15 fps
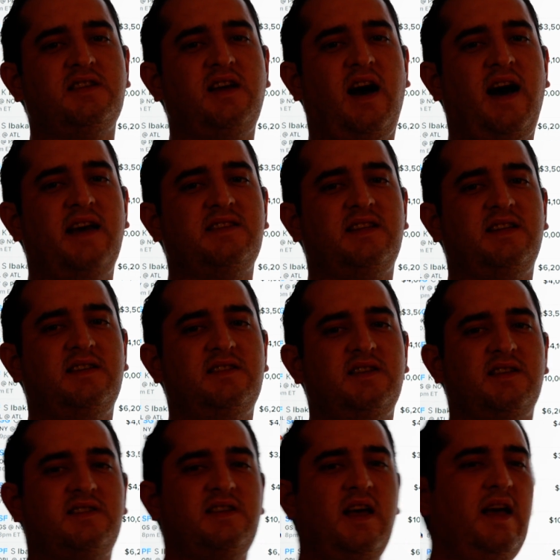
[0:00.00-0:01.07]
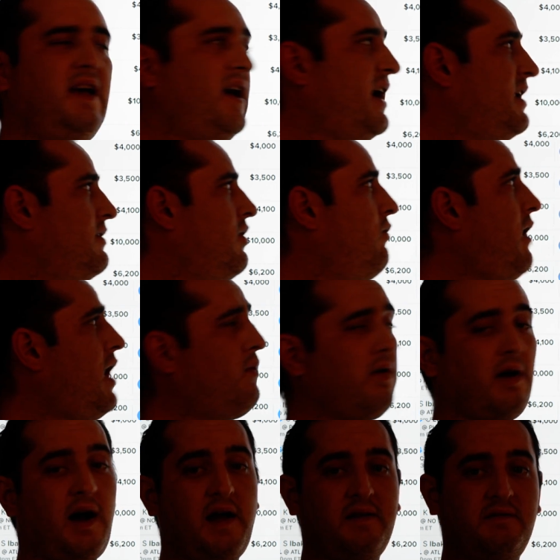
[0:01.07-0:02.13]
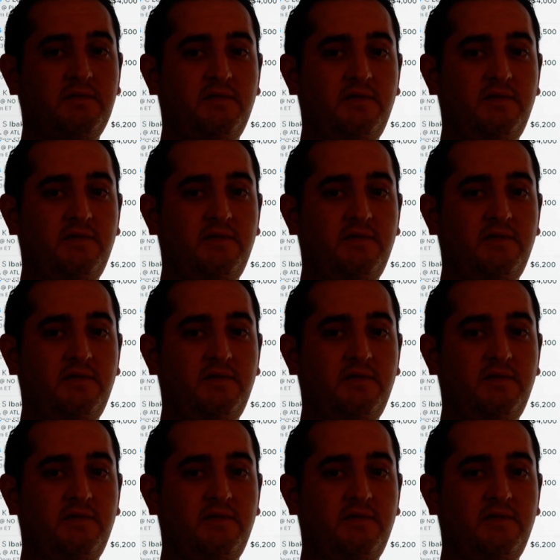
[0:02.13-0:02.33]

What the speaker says: guys that exist. And while we're on